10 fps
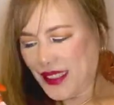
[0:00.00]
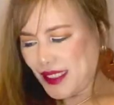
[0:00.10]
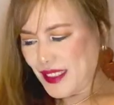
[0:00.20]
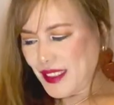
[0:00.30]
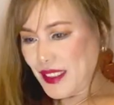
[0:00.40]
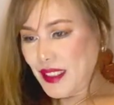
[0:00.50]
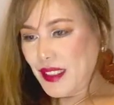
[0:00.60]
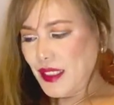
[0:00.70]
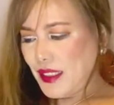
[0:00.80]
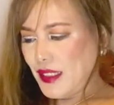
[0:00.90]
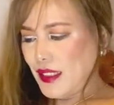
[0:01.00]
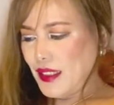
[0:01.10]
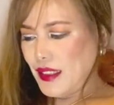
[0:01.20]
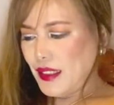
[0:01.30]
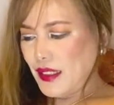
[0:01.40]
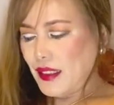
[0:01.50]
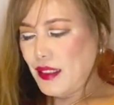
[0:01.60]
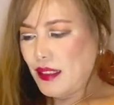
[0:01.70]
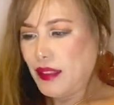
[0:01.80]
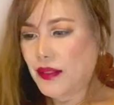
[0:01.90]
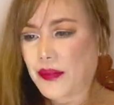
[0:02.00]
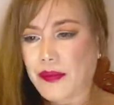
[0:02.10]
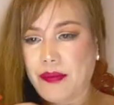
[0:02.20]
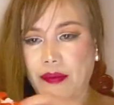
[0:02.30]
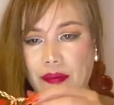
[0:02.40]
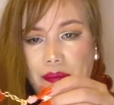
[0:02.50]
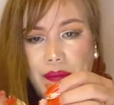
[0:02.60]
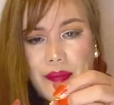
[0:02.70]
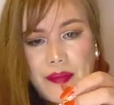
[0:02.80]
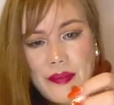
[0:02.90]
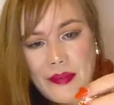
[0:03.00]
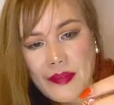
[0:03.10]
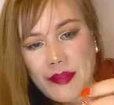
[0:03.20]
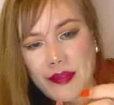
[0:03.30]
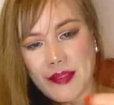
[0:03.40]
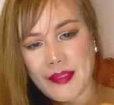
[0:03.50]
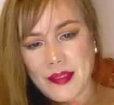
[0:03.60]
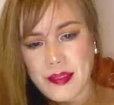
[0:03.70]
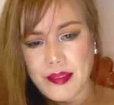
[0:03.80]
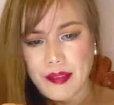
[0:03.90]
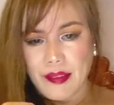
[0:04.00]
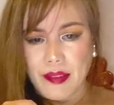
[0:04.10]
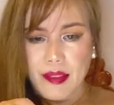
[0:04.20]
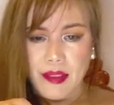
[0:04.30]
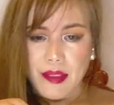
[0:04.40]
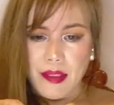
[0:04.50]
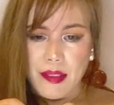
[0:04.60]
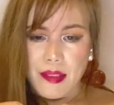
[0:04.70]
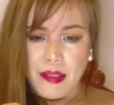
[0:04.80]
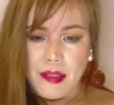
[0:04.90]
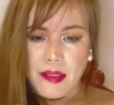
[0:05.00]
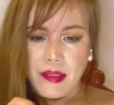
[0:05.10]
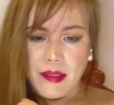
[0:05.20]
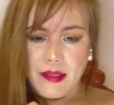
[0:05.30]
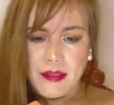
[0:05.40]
Nobody speaks.